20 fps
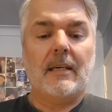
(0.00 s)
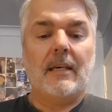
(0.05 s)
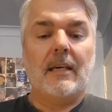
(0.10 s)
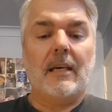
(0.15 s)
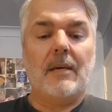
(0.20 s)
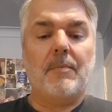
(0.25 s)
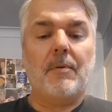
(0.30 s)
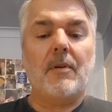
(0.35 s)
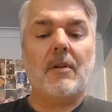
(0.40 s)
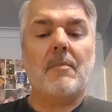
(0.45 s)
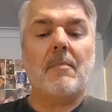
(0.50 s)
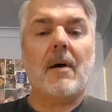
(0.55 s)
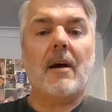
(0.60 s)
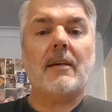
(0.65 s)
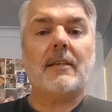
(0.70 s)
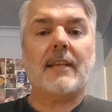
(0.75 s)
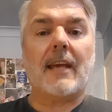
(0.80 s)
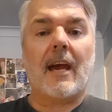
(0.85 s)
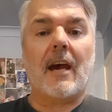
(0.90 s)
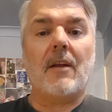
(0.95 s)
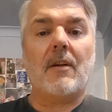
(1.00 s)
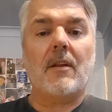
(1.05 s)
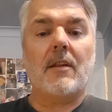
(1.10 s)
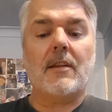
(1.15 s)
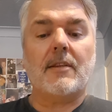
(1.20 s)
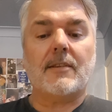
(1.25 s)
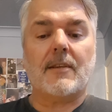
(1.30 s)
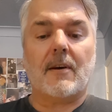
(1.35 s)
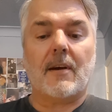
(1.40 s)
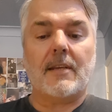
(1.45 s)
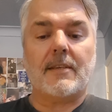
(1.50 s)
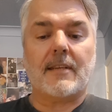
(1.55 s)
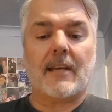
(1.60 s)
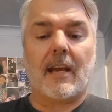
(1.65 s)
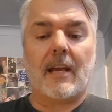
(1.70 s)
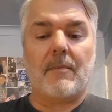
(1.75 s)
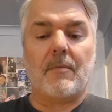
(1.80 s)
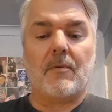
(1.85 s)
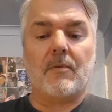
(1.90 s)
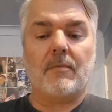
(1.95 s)
He put the mug down on the side
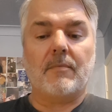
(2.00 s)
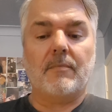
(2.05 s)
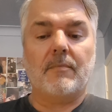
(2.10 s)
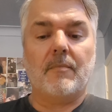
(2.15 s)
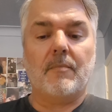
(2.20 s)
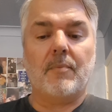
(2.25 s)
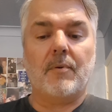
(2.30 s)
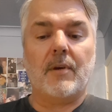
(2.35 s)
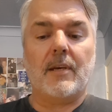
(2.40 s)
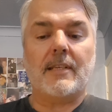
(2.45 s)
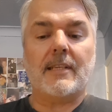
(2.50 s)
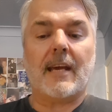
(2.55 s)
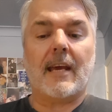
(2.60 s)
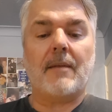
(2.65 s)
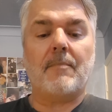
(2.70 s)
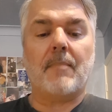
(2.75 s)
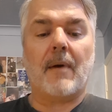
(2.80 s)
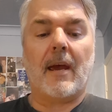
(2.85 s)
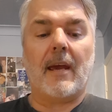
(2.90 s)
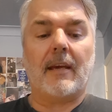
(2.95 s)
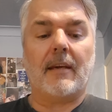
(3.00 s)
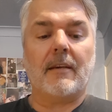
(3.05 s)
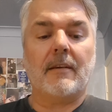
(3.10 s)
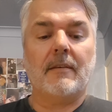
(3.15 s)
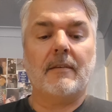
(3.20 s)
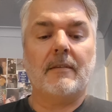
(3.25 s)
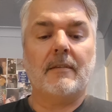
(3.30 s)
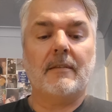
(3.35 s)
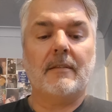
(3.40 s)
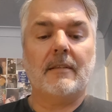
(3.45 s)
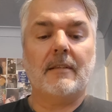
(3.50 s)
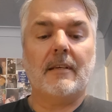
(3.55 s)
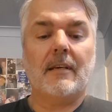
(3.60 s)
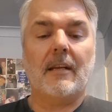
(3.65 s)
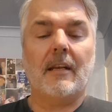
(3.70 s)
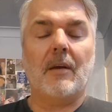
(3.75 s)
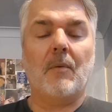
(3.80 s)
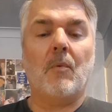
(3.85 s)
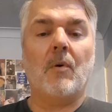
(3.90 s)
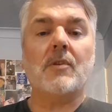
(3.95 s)
table and put his head back,
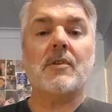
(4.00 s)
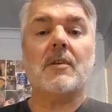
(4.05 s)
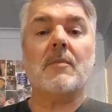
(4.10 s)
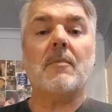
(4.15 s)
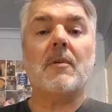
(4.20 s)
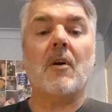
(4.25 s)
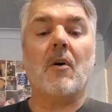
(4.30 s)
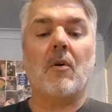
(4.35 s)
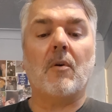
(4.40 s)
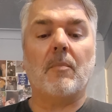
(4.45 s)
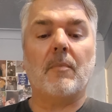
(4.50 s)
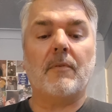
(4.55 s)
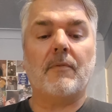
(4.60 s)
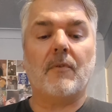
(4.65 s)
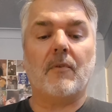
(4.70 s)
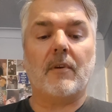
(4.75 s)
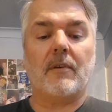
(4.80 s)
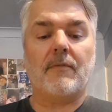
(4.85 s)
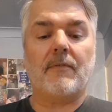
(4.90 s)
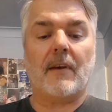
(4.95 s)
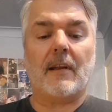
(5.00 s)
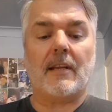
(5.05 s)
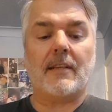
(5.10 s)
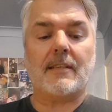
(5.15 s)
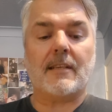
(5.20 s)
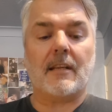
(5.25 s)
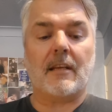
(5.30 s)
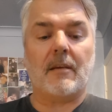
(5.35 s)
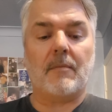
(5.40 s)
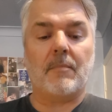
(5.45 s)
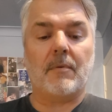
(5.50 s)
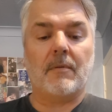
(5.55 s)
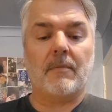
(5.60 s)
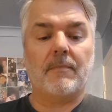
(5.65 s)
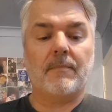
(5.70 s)
and it wasn't long before he fell asleep.